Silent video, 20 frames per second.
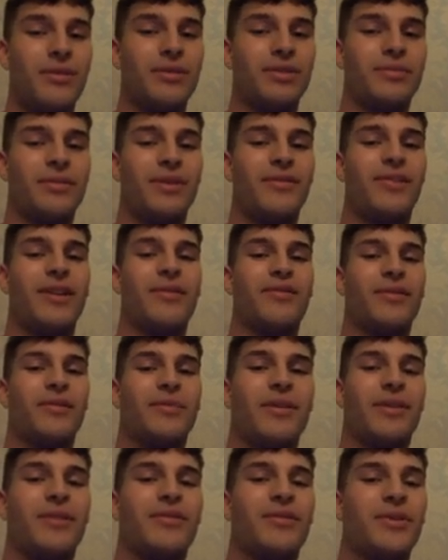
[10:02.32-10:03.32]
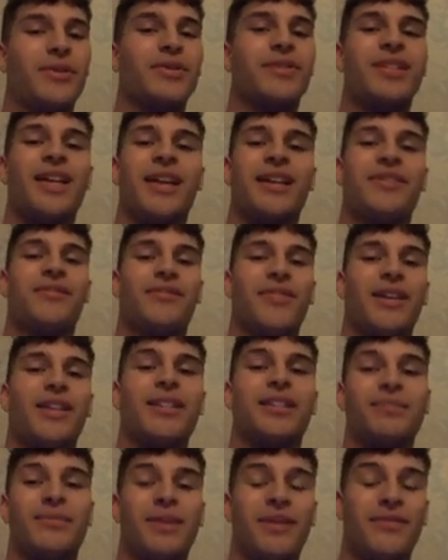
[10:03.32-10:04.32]
what's my favourite, but of course, Ain't It Funny
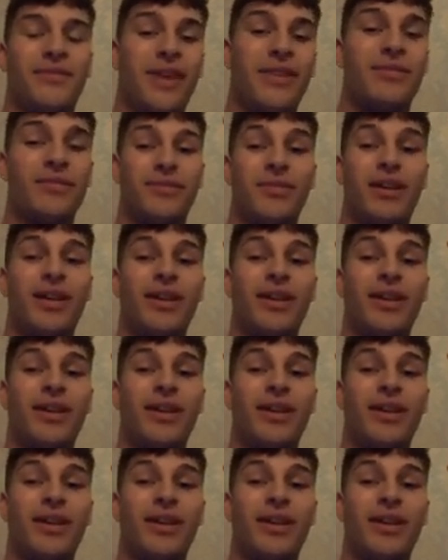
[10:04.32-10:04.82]
is my favourite right